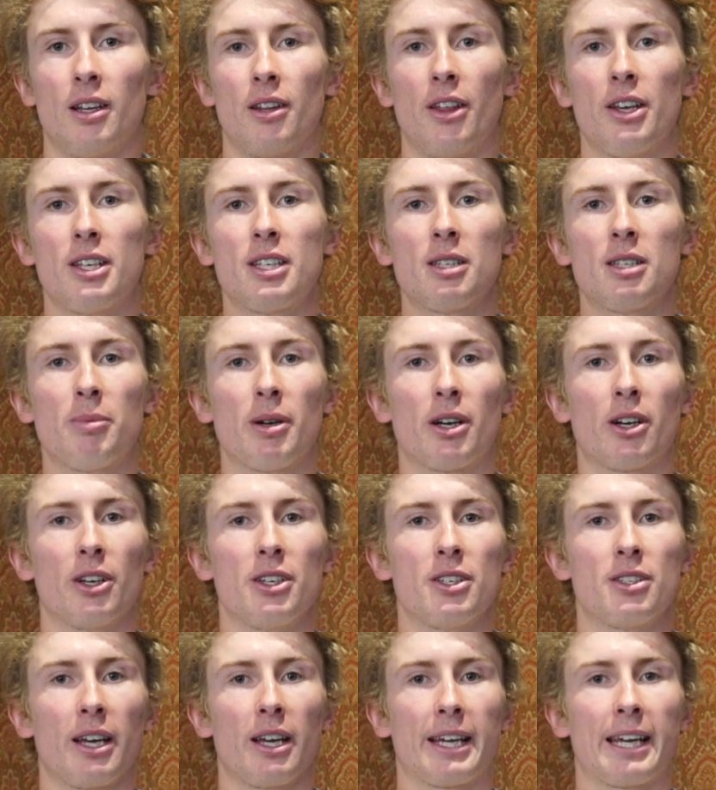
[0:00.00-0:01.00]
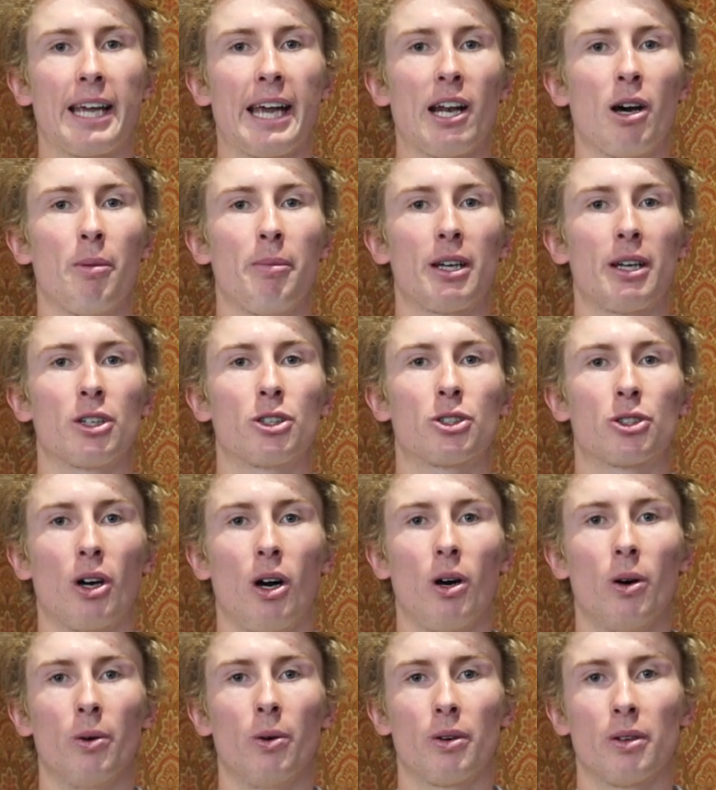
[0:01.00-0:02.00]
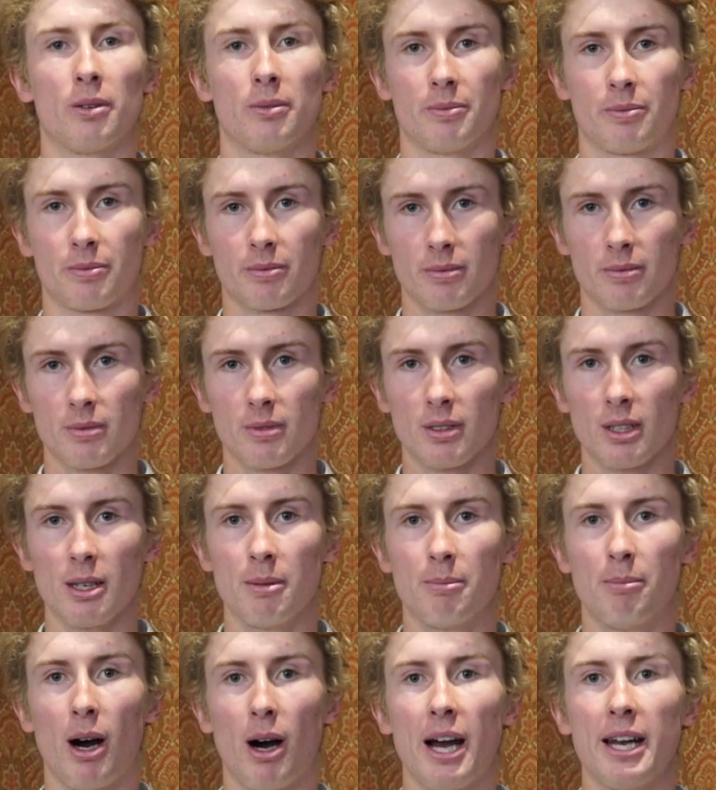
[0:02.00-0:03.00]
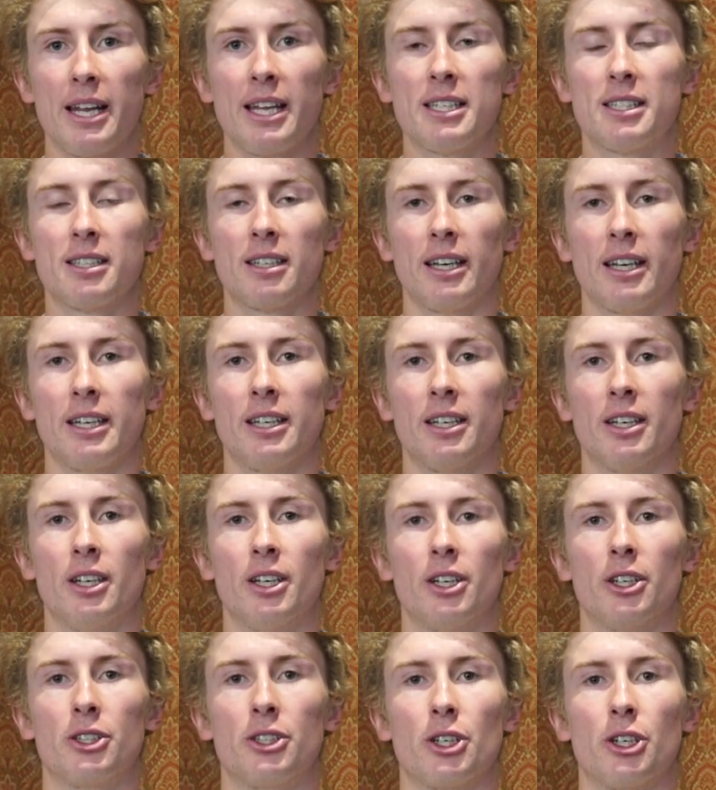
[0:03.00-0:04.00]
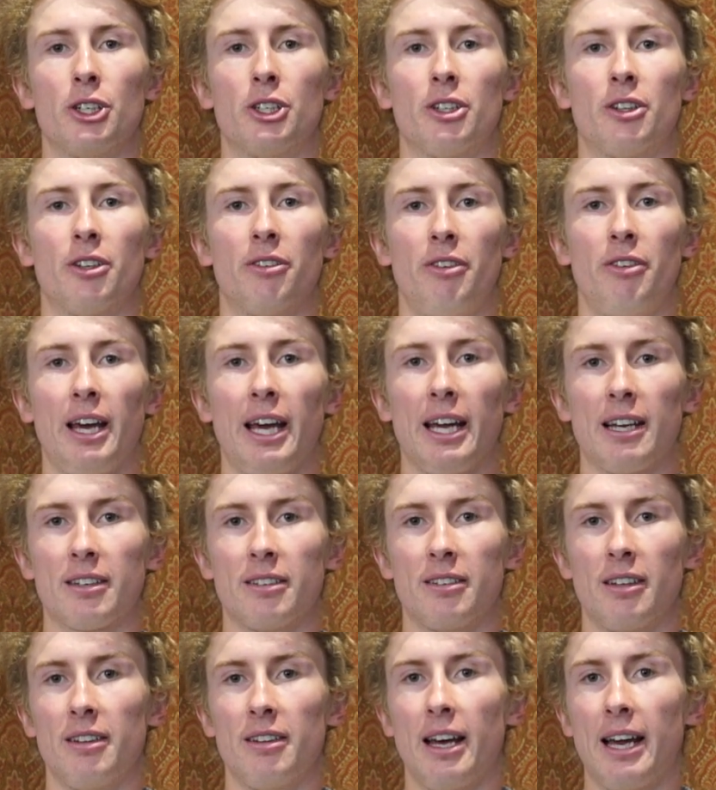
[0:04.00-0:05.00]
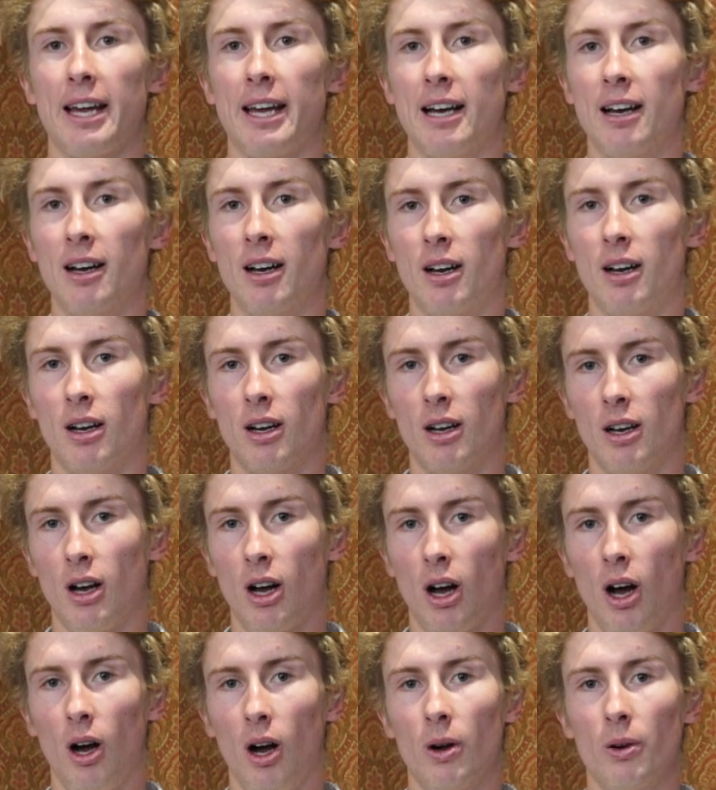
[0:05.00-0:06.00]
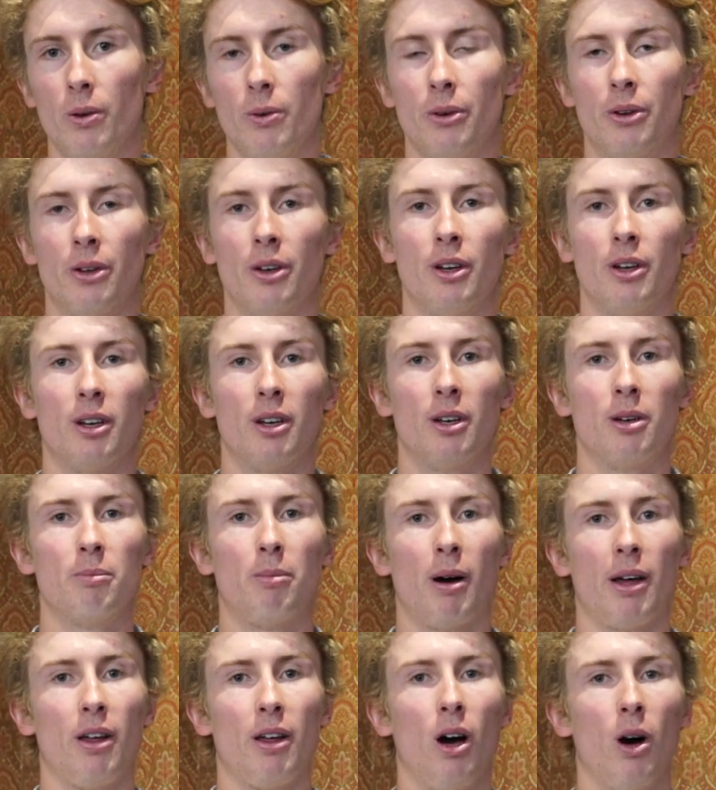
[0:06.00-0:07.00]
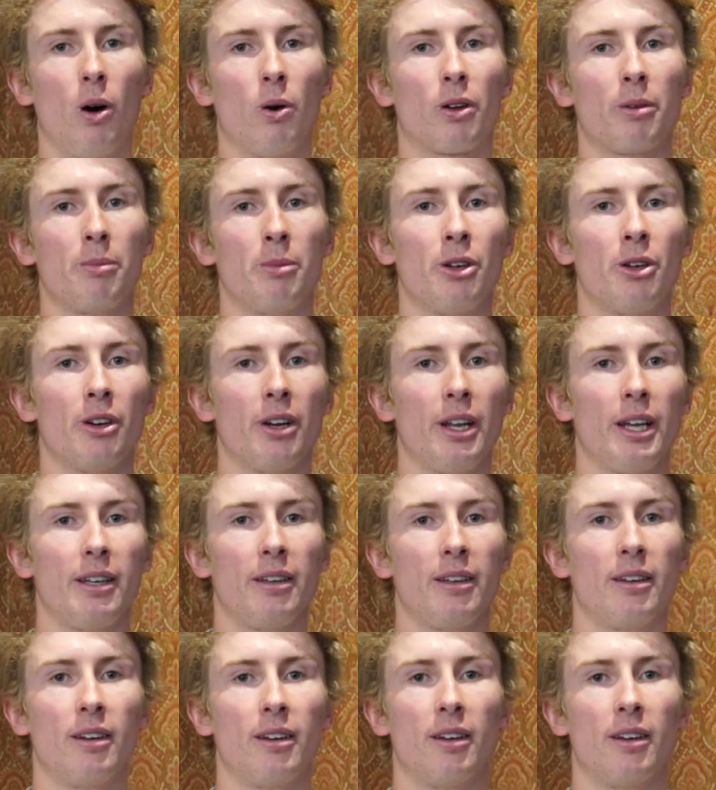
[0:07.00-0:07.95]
This is because they cannot be controlled by an entity due to the fact that they are owned by the whole community.